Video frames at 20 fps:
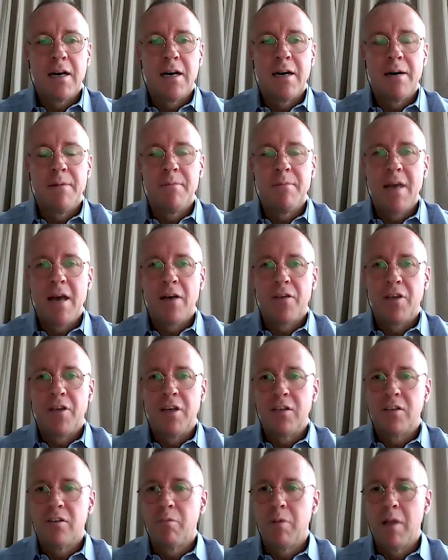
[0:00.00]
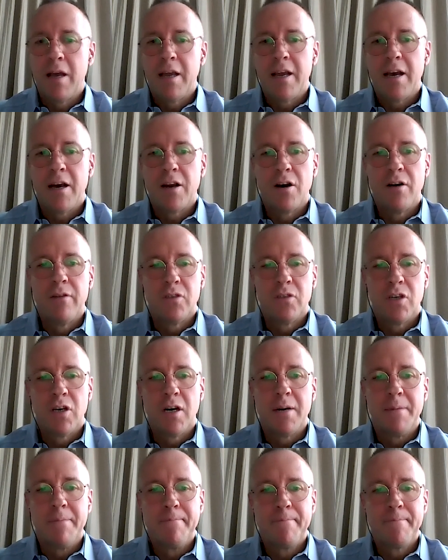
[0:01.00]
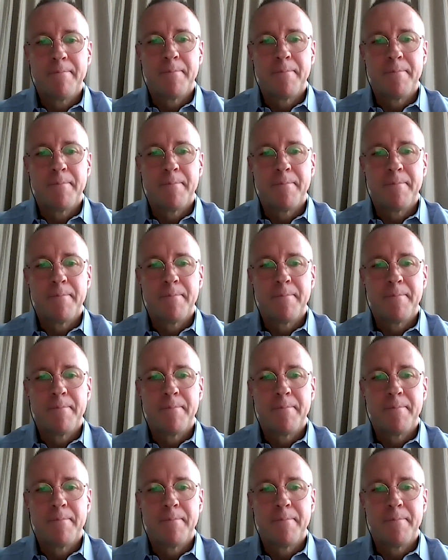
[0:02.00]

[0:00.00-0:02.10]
how things have played out over time.